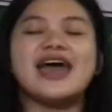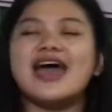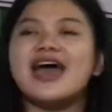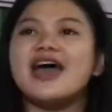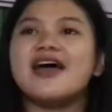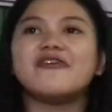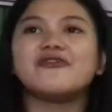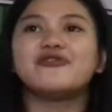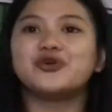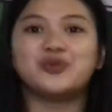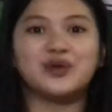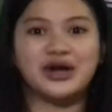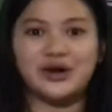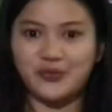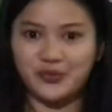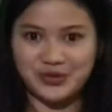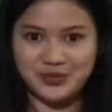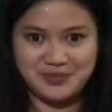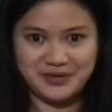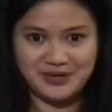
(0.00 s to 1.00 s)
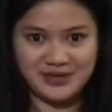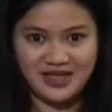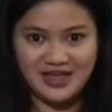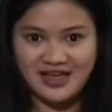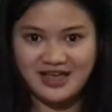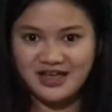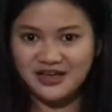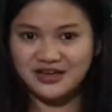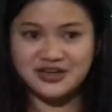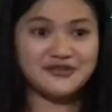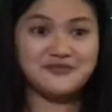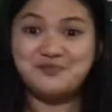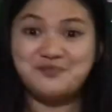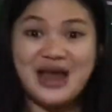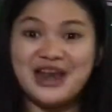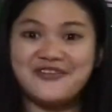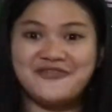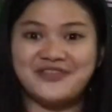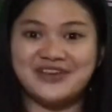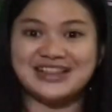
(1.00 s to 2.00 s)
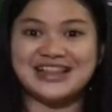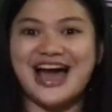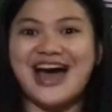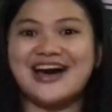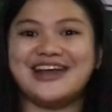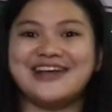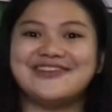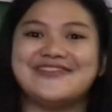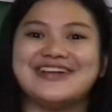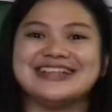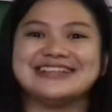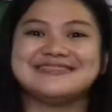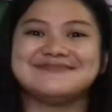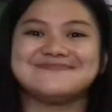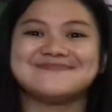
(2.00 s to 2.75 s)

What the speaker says: everyone could benefit out of it.